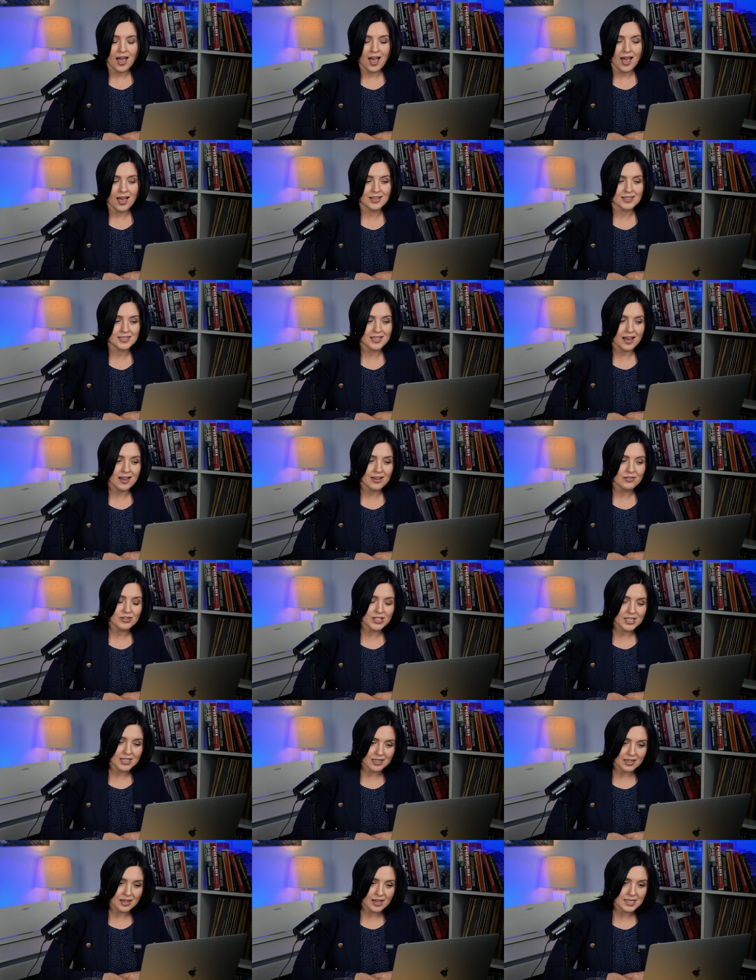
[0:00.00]
And I
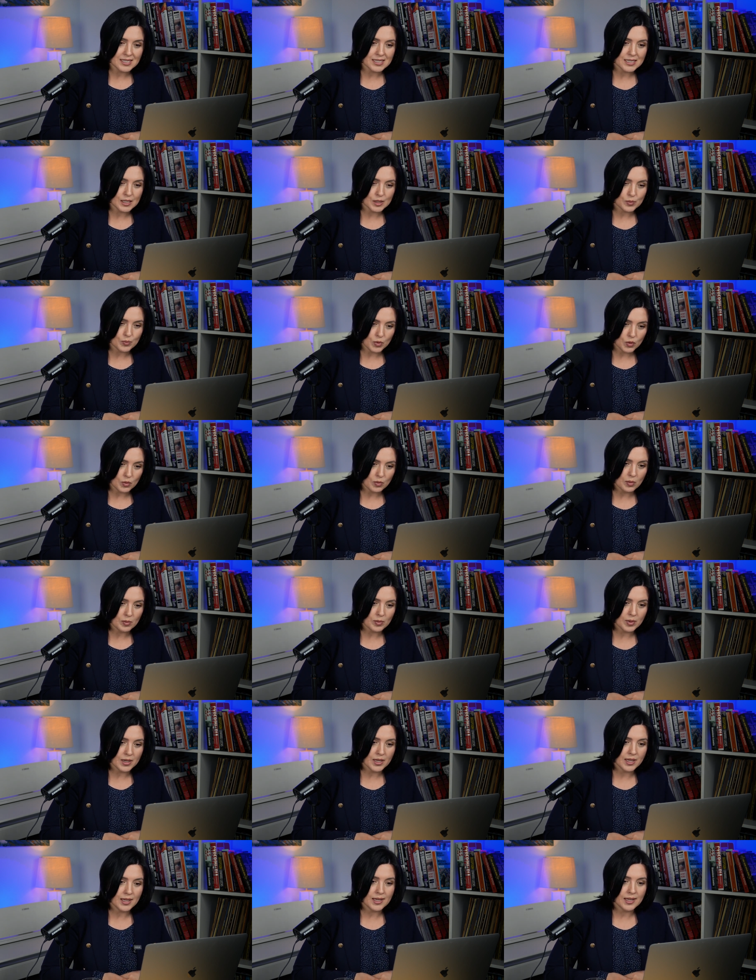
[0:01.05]
realized there's
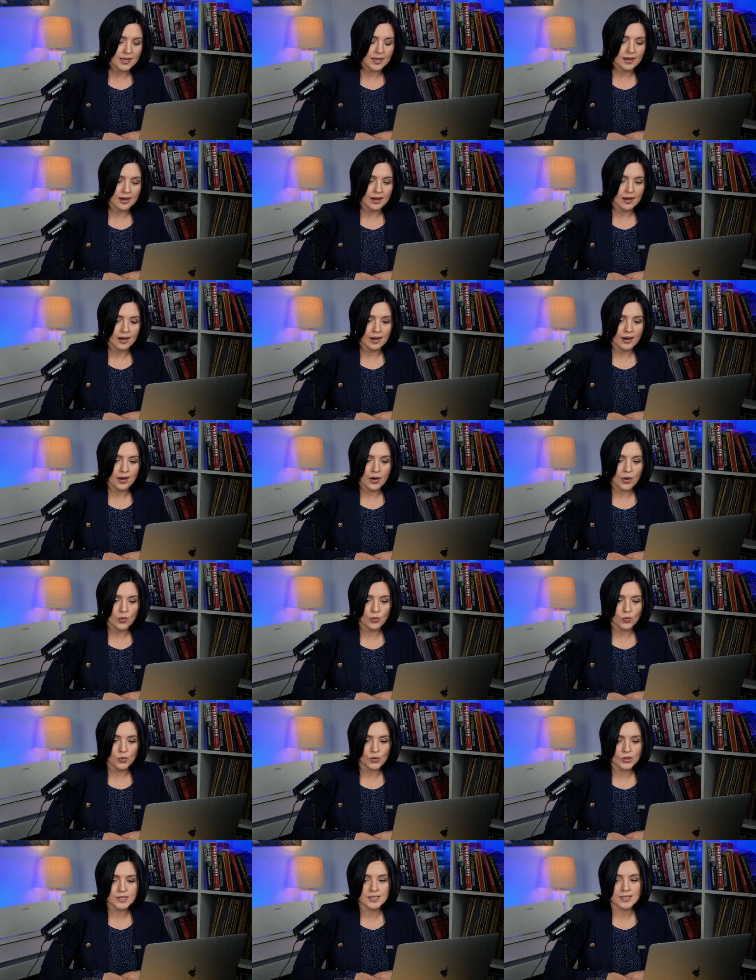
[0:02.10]
probably
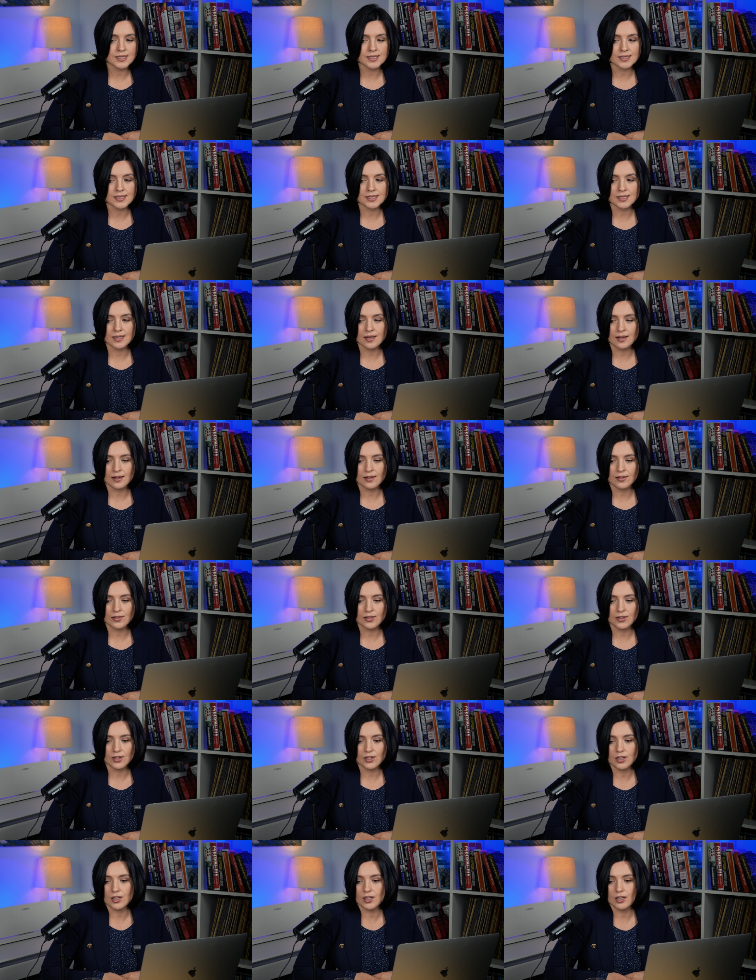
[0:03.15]
was
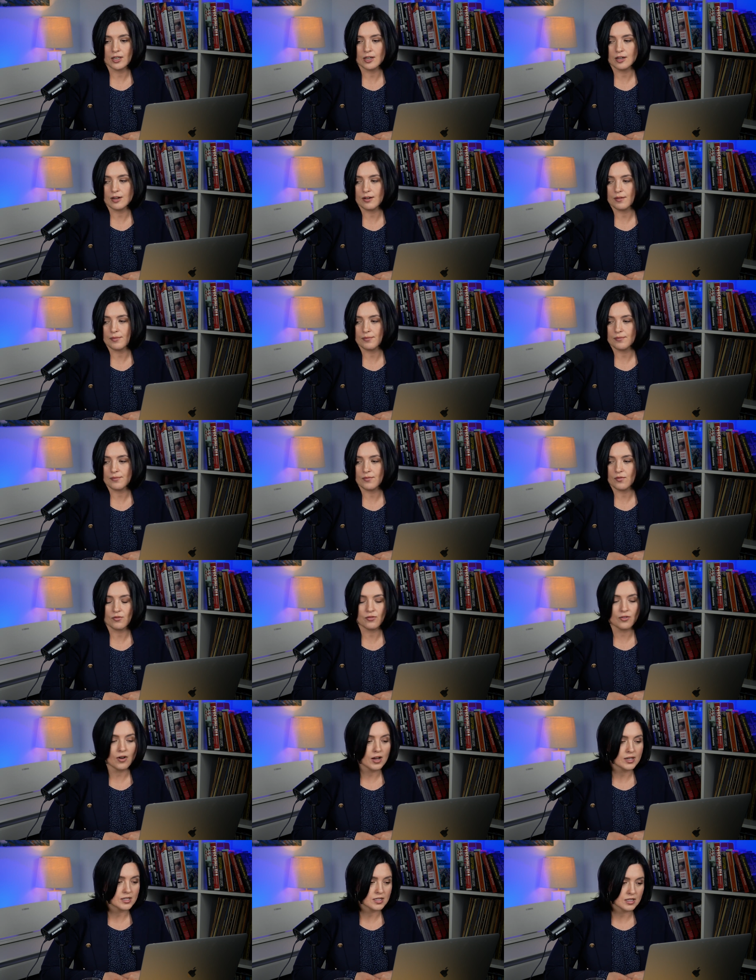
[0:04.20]
the
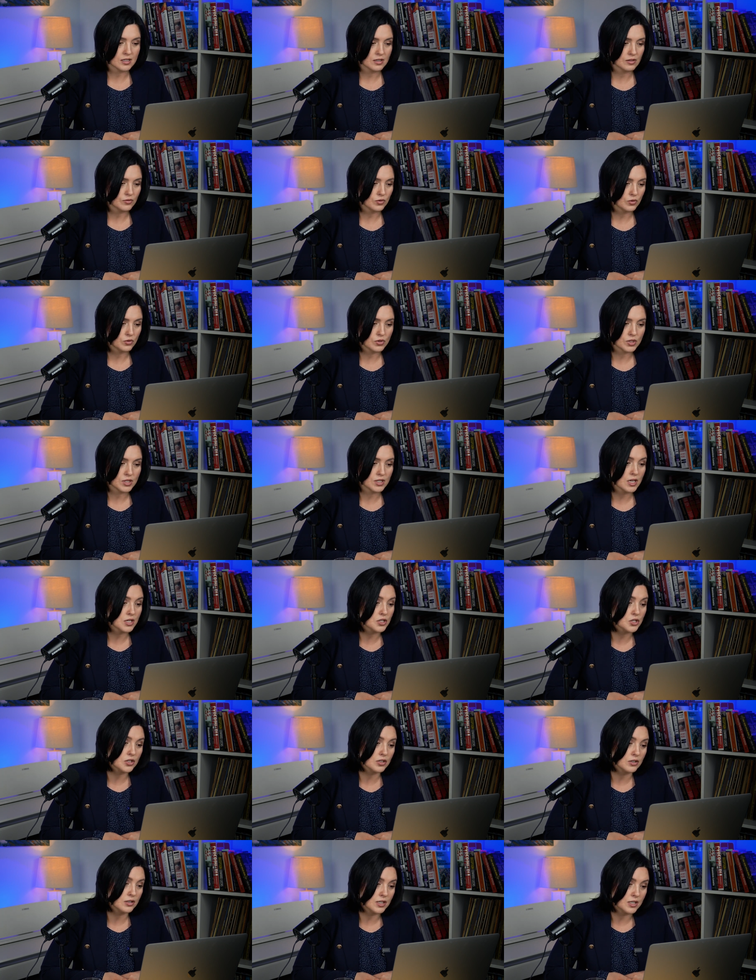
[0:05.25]
fighter for
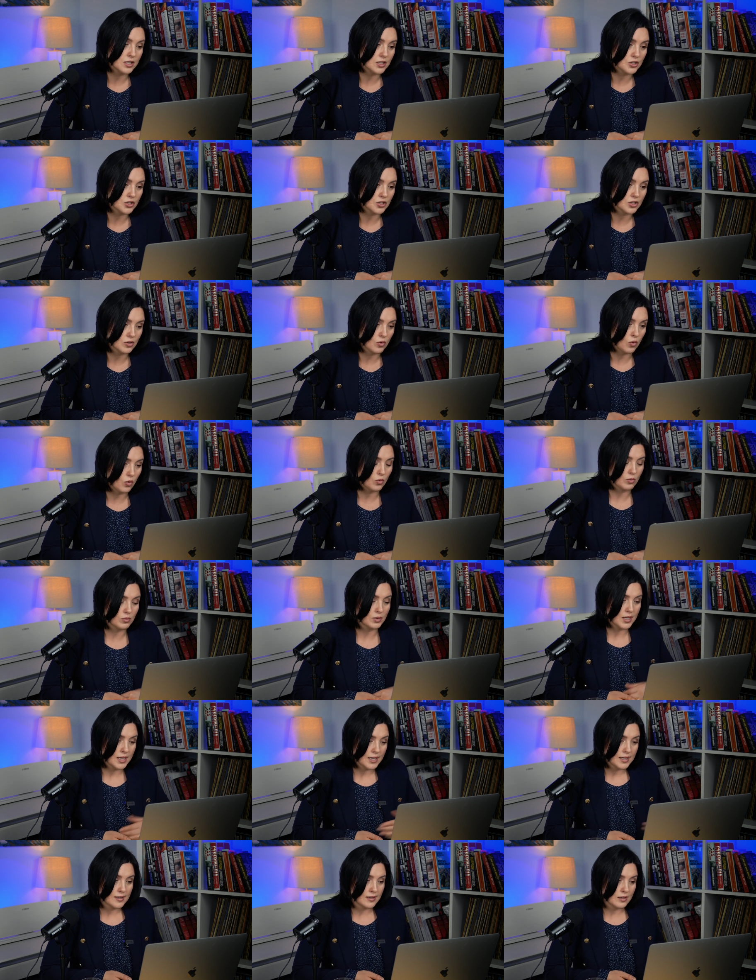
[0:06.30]
International Legion, or
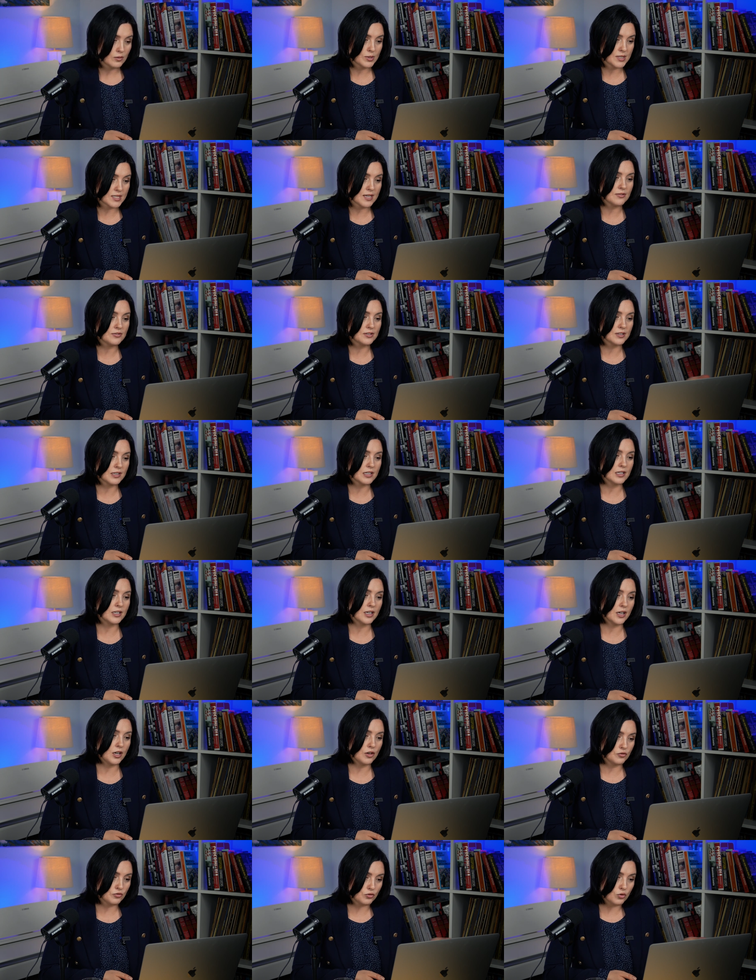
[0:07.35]
there was
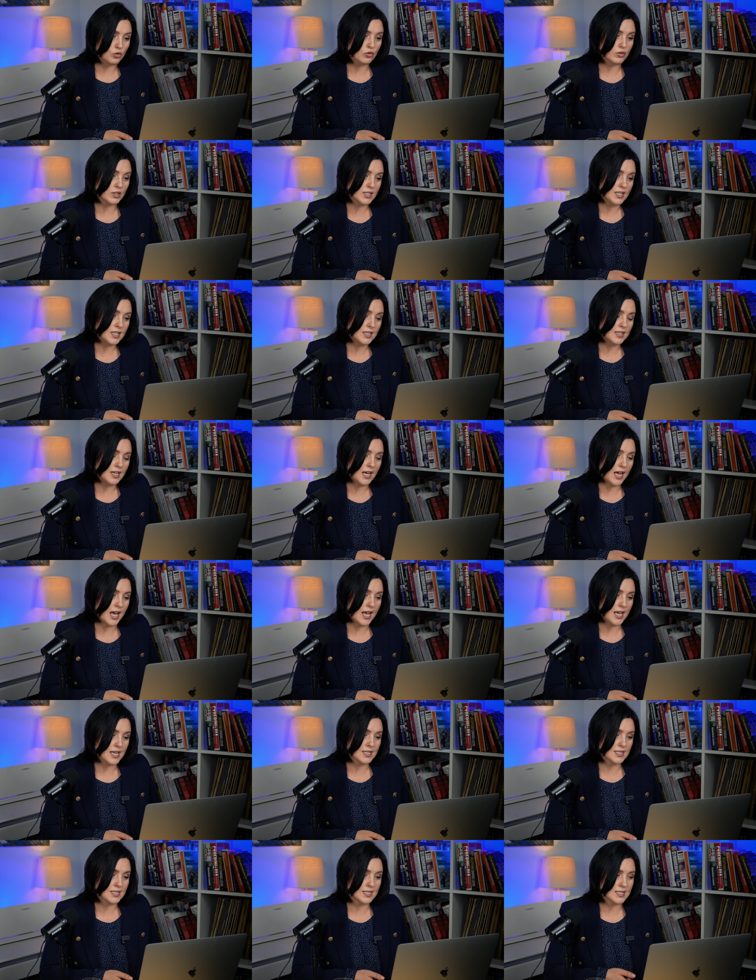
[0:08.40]
definitely a foreigner,
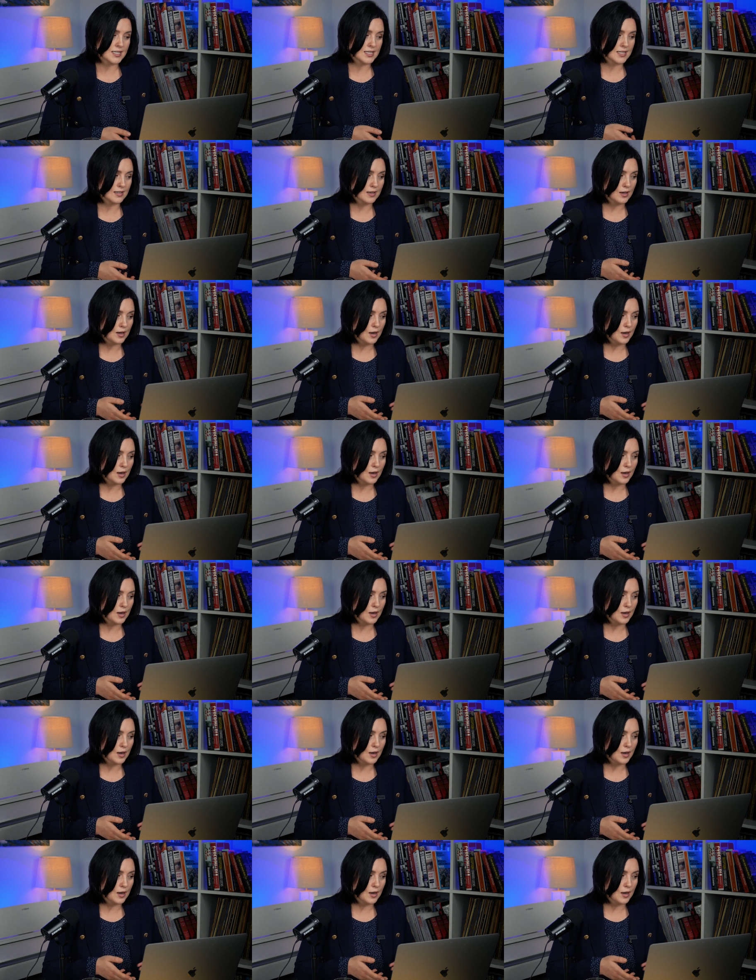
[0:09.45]
and